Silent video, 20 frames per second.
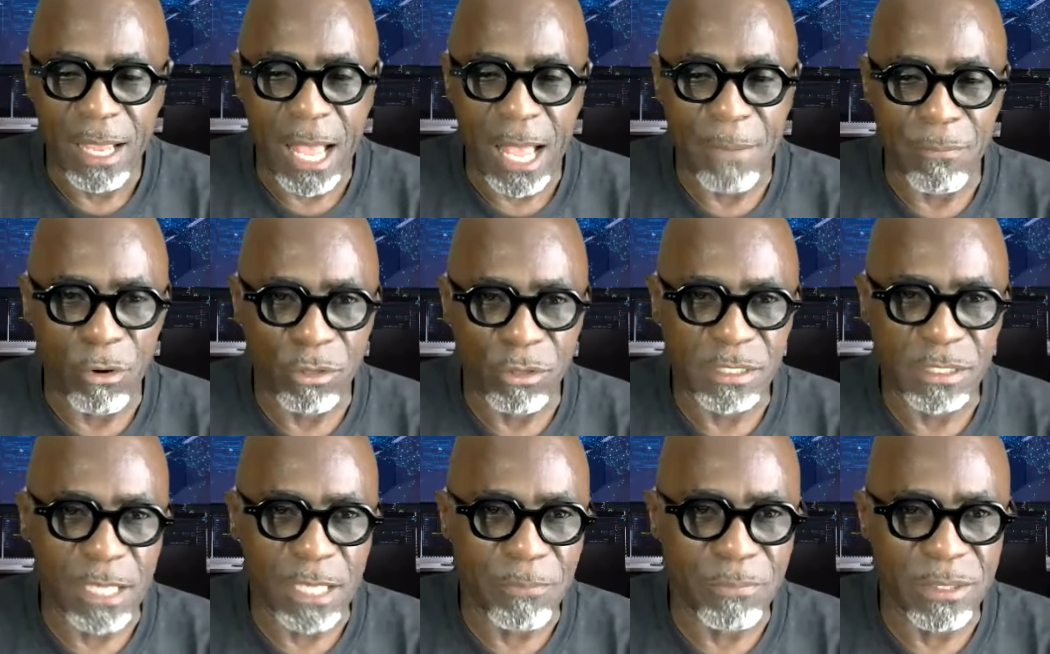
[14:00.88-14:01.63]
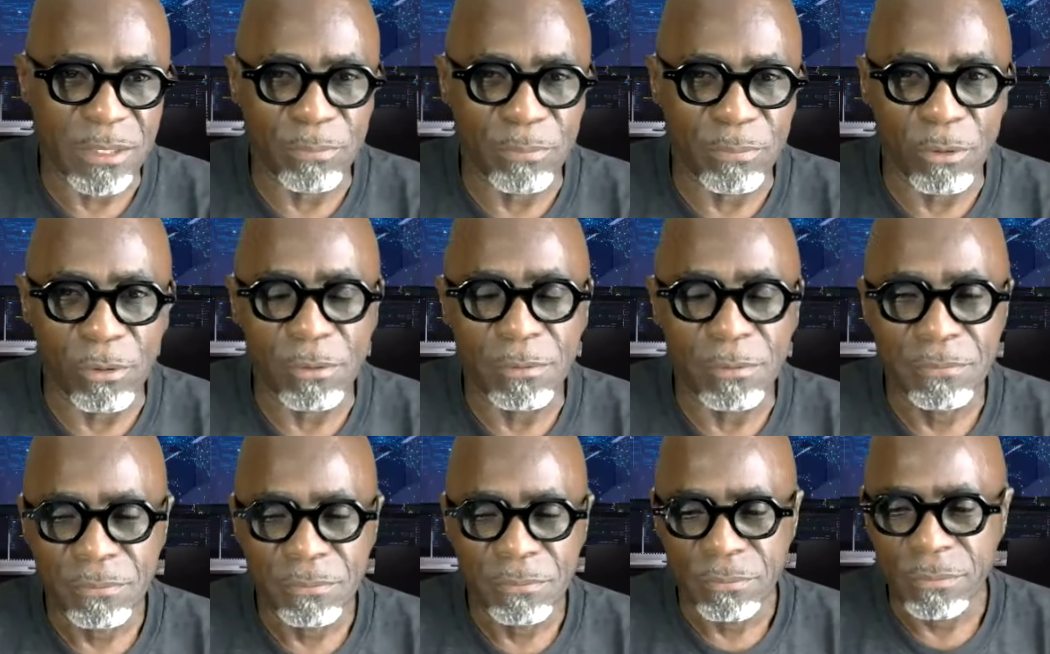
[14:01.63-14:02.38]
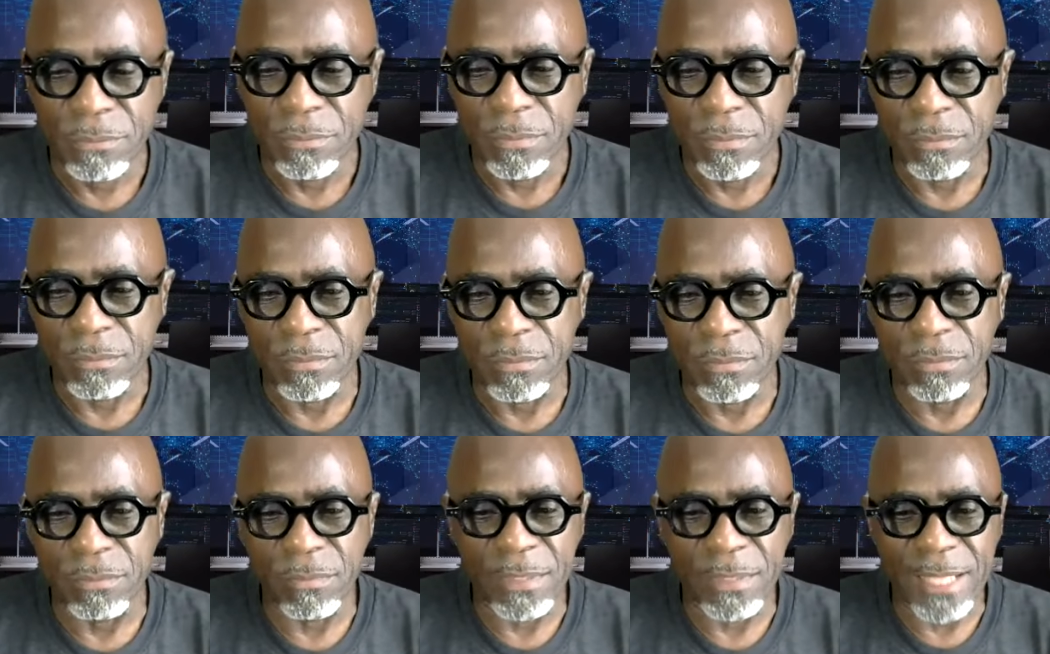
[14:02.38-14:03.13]
amongst our people.
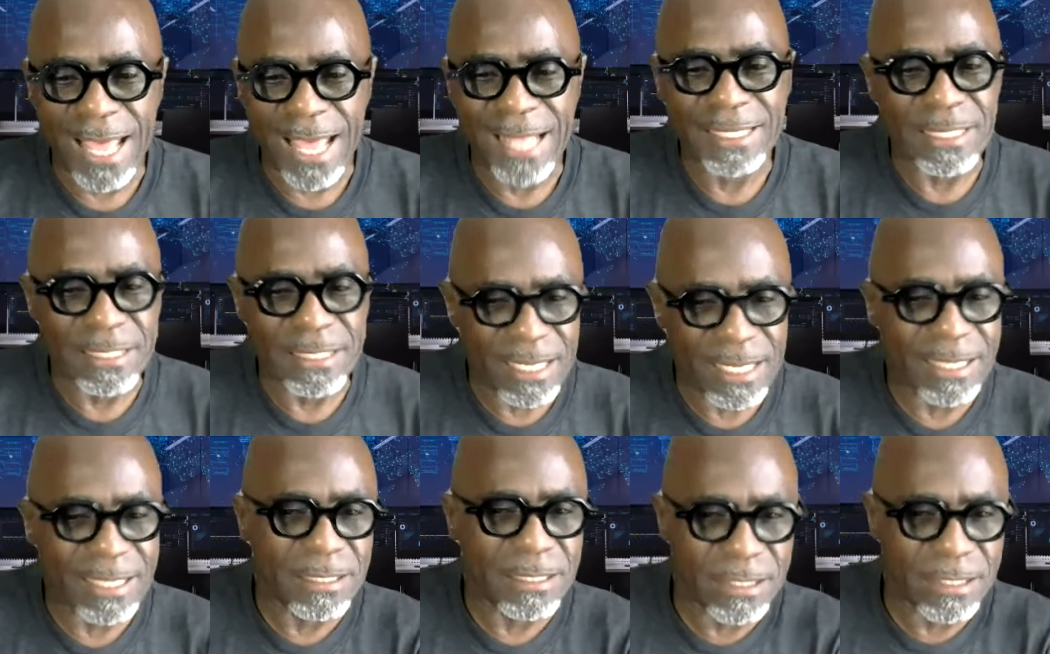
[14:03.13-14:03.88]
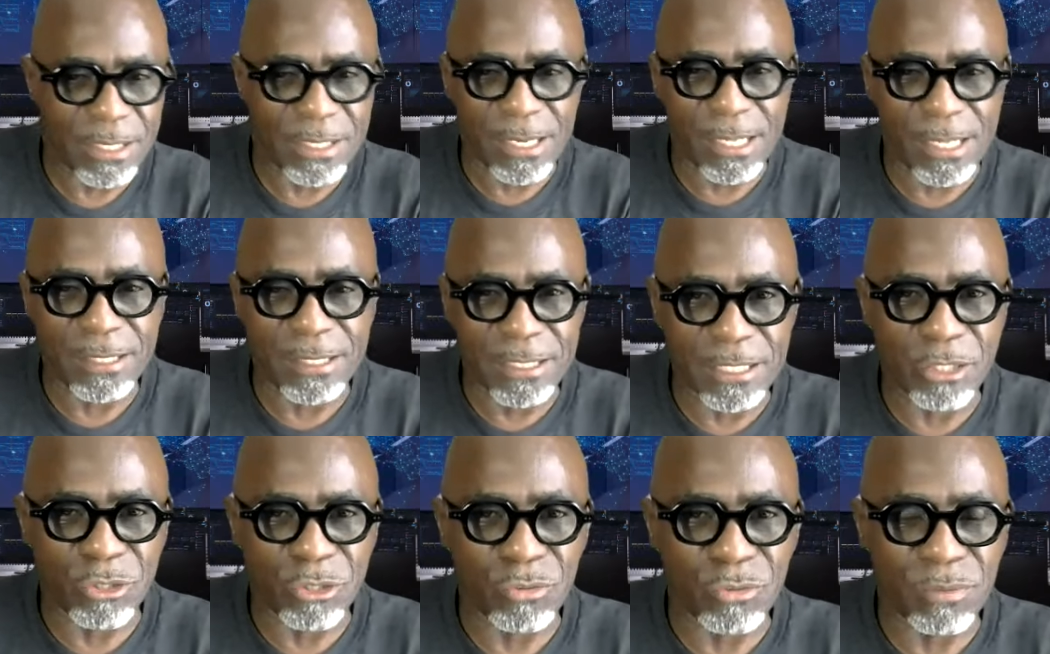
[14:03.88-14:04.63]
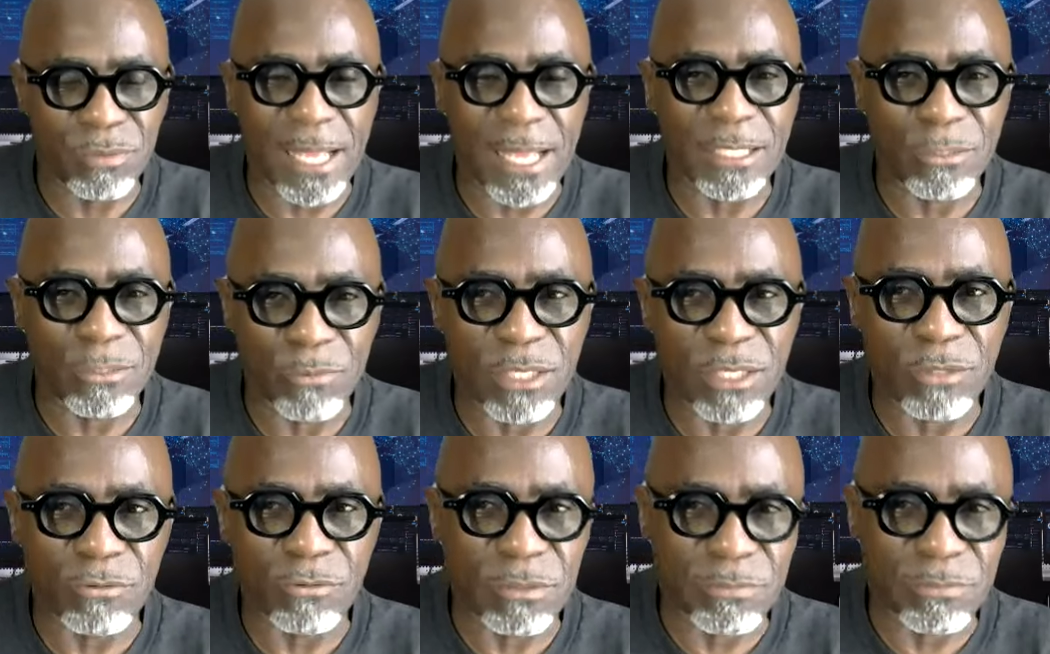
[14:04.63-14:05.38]
That is an internal issue that we
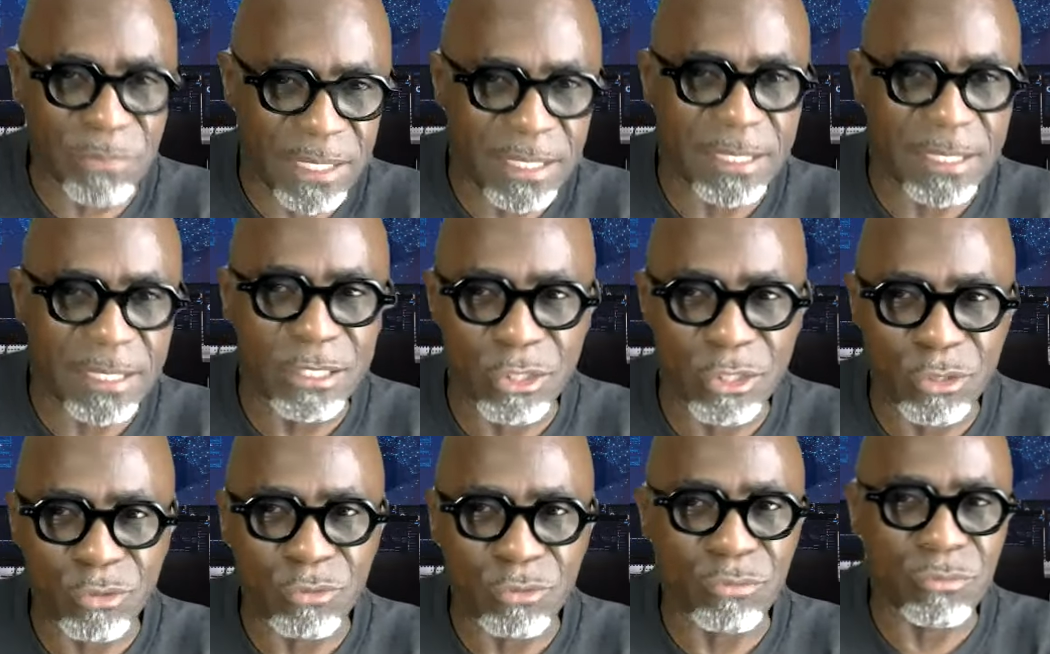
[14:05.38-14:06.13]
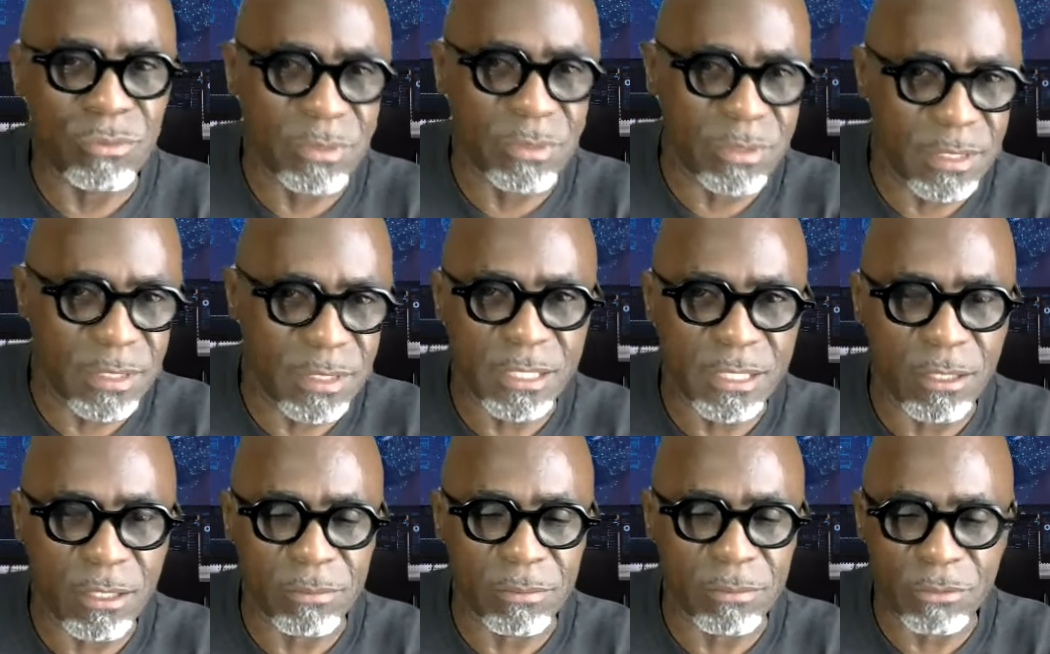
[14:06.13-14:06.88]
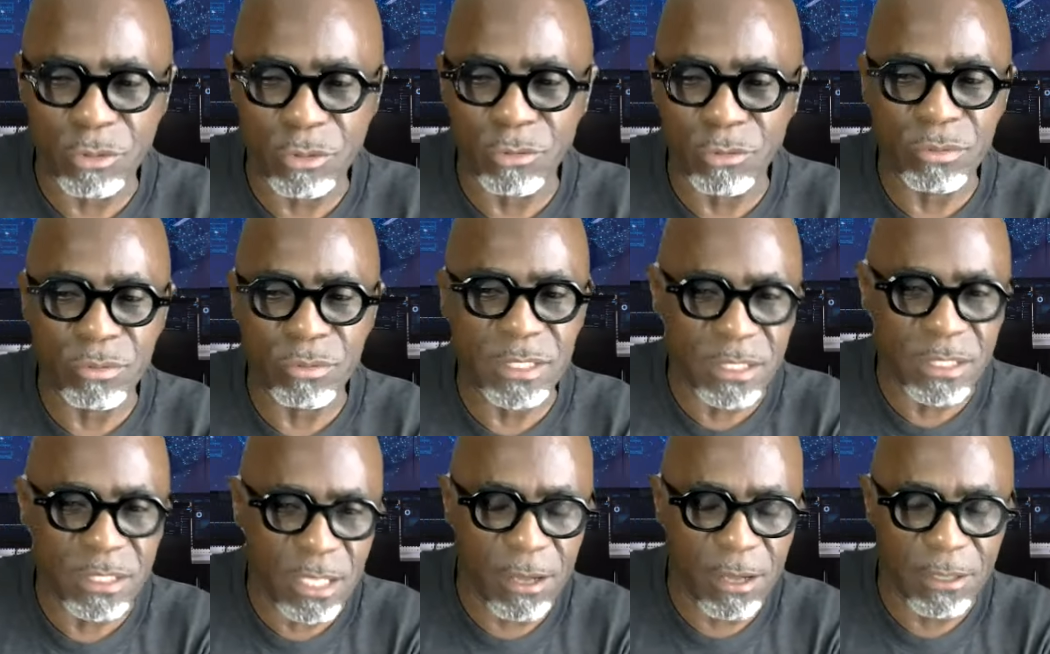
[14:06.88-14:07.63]
could begin to dis- to
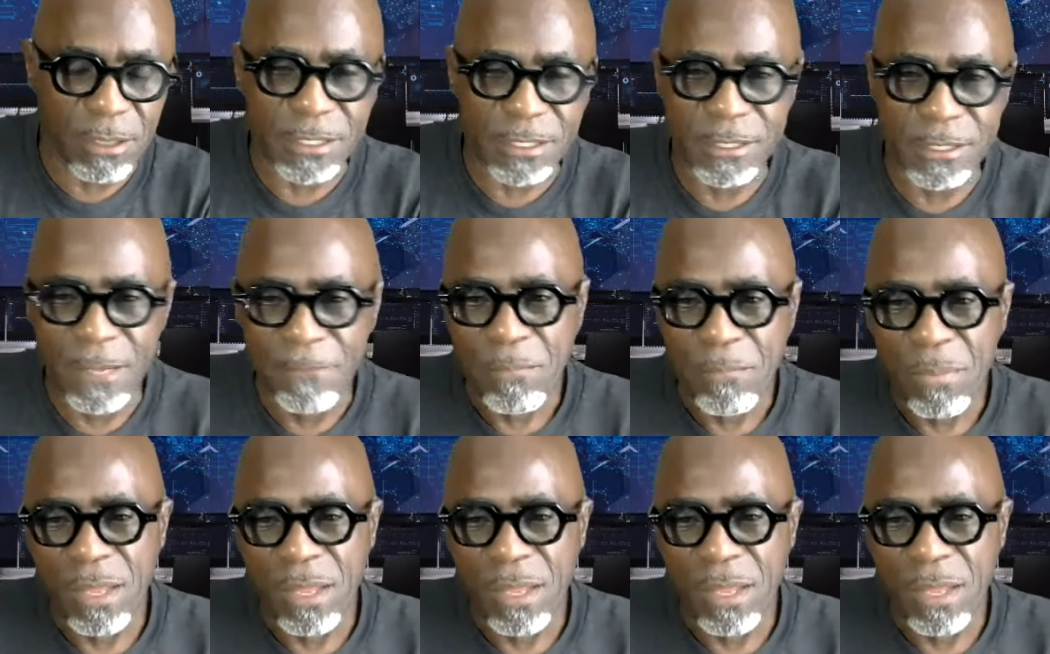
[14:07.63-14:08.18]
discuss.